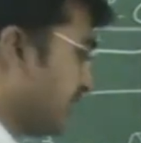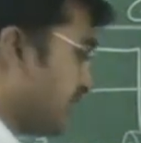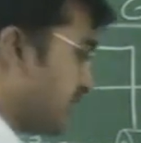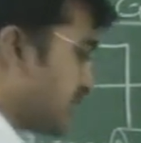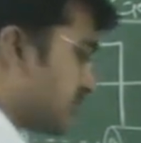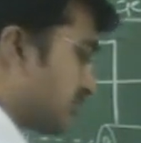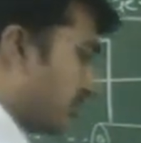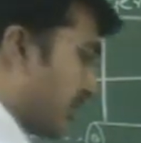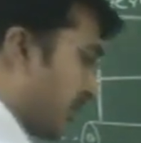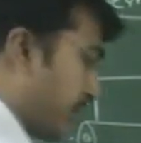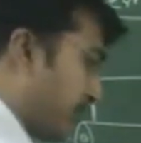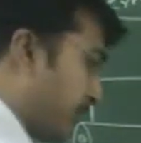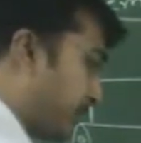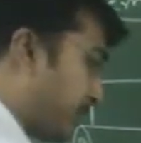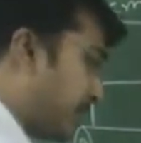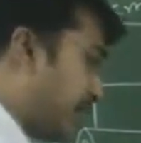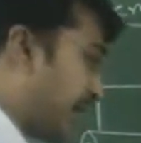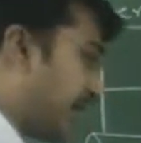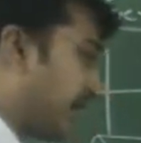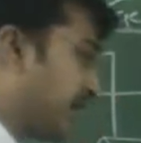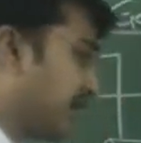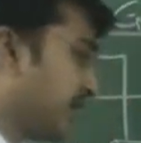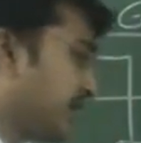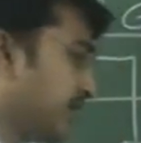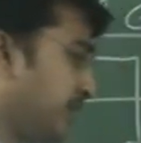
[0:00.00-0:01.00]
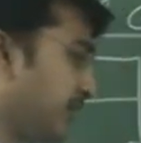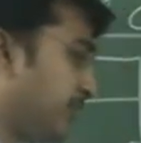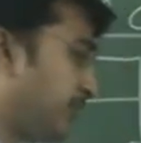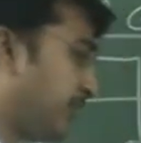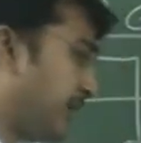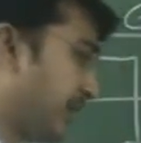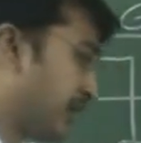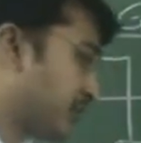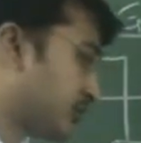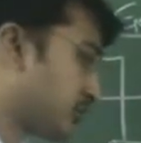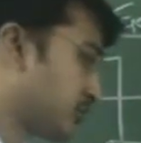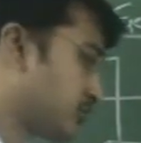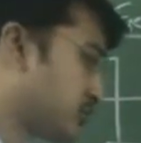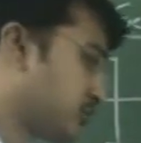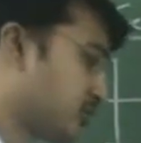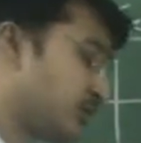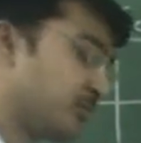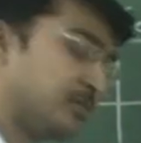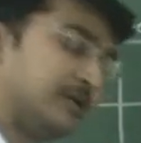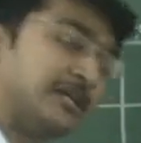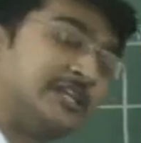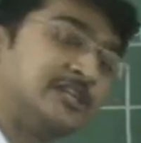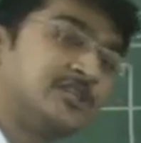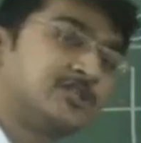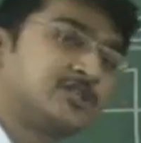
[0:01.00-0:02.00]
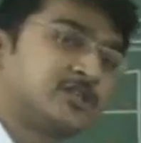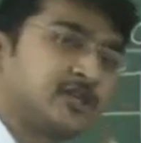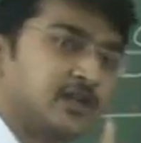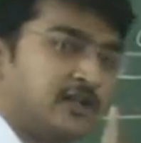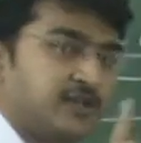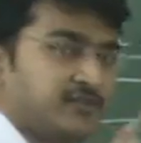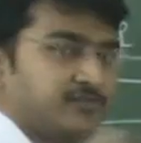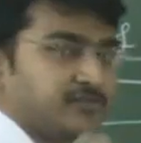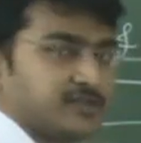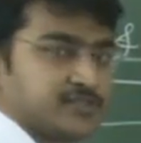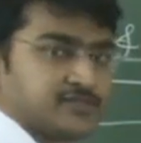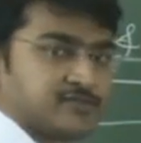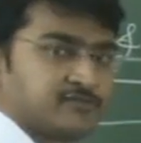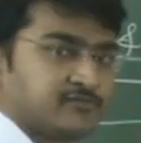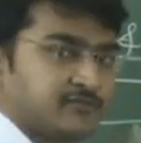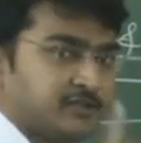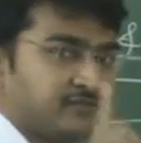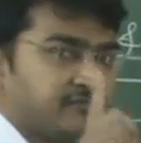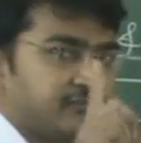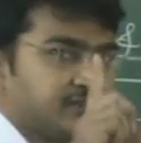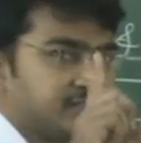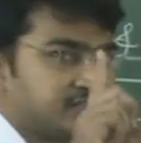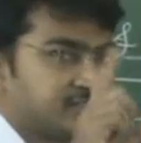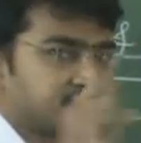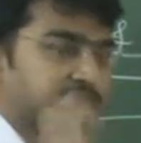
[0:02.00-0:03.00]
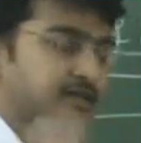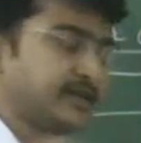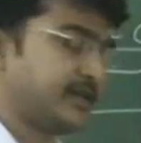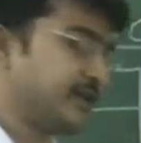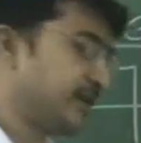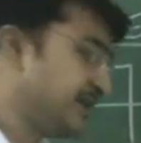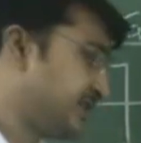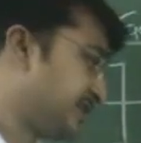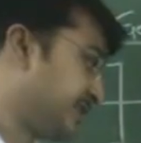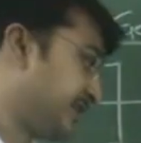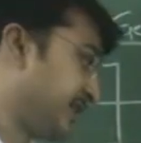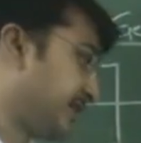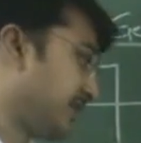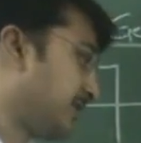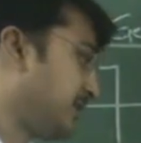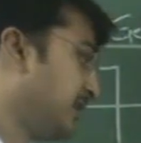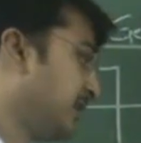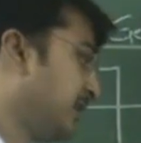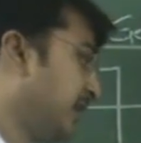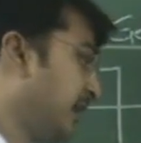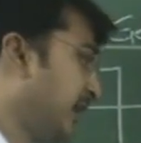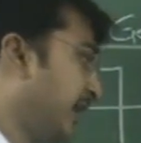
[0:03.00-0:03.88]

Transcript: So I am taking the microscope initially first. The first reading is here.